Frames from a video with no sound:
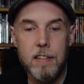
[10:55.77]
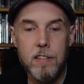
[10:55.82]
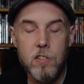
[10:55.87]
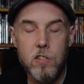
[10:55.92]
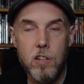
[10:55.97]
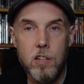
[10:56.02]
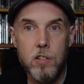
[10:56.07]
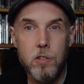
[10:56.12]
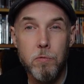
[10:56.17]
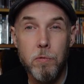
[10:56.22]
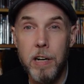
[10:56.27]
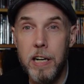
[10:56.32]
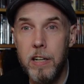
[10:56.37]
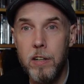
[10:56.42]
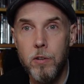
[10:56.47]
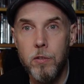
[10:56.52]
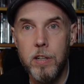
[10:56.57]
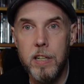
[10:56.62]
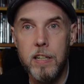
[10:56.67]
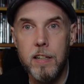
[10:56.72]
uh, stars
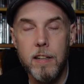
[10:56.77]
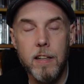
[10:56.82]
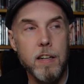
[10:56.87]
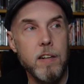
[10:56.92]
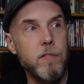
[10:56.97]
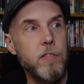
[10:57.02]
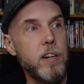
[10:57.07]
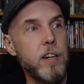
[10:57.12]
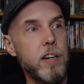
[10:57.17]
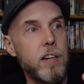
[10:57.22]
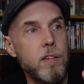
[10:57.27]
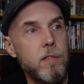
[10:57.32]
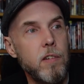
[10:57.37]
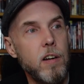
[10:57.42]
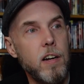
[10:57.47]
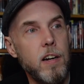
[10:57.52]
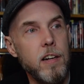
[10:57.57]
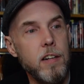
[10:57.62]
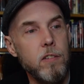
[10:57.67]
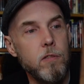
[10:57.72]
Ryan O'Neal in a very
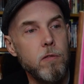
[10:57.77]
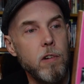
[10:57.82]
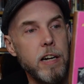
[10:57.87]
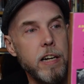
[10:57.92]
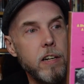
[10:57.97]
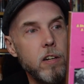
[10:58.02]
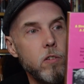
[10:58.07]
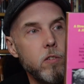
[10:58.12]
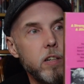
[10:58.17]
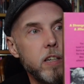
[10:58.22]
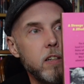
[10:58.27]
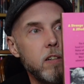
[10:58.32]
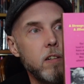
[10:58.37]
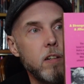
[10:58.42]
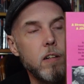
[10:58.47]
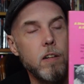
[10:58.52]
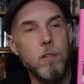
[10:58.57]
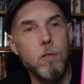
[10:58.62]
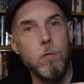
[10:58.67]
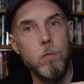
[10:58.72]
un-Ryan
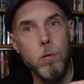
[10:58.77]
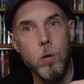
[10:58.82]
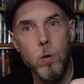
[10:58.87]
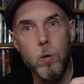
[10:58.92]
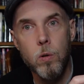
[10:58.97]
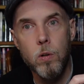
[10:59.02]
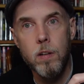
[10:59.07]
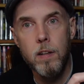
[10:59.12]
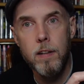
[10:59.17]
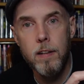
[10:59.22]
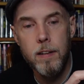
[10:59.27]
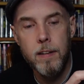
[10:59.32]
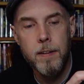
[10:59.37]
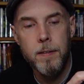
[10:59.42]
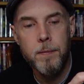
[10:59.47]
O'Neal role.